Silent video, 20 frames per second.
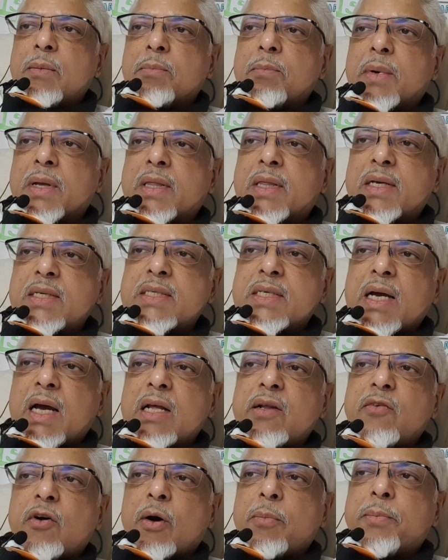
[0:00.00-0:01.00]
But this
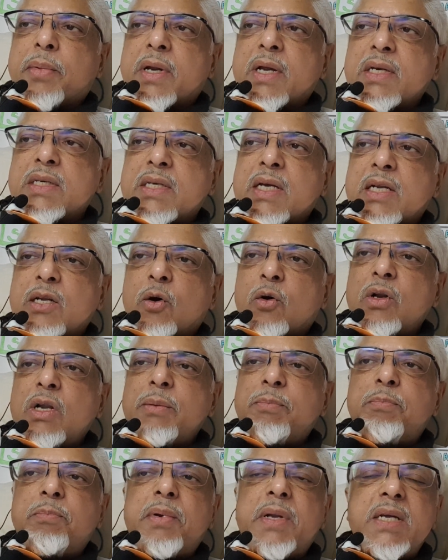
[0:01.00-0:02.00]
kind of operation can only
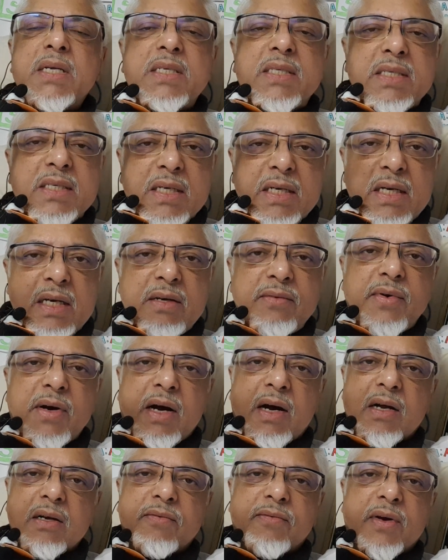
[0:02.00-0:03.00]
preserve
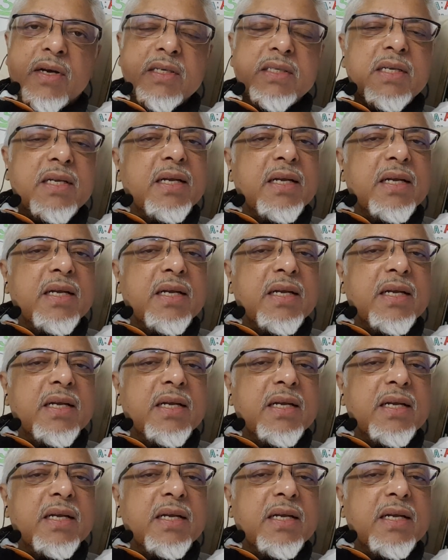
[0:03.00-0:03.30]
heart function.